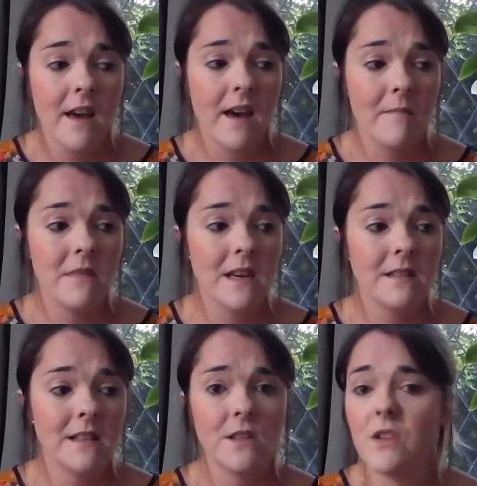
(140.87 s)

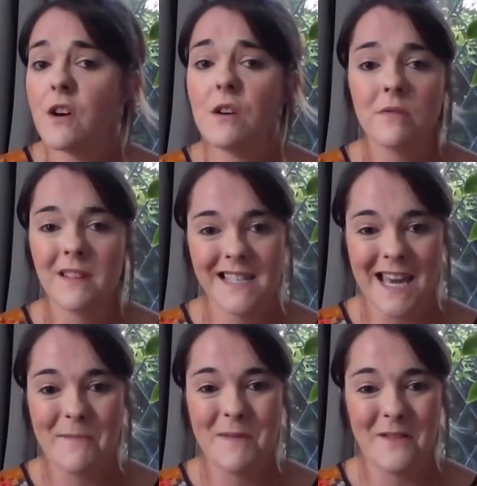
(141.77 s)
there's no
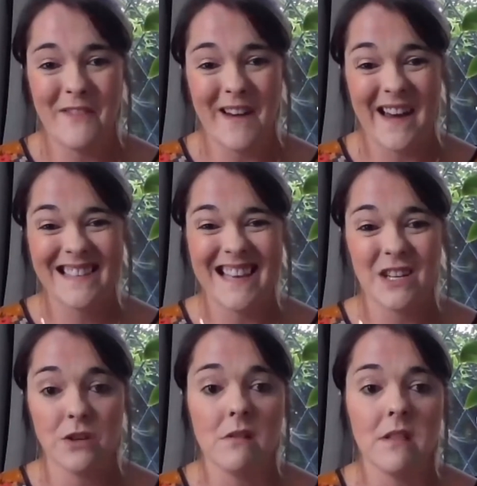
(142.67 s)
escaping the fact, I
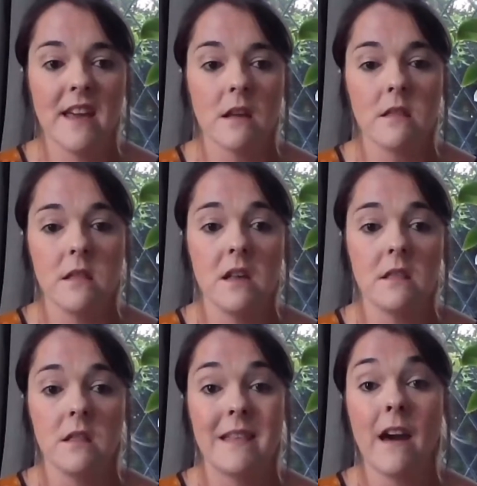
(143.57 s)
don't think, that
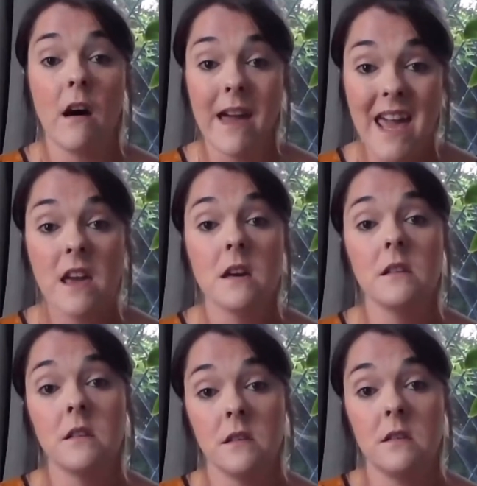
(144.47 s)
they are here
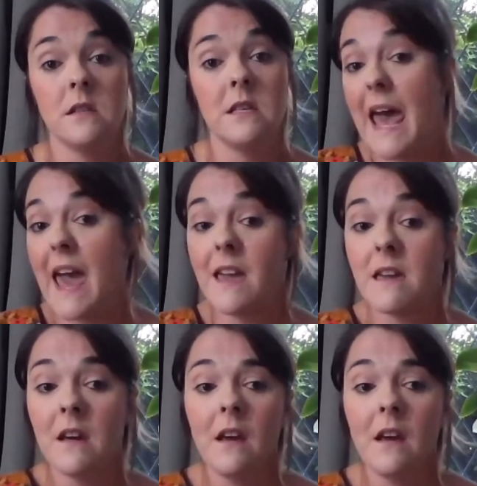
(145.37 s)
to stay.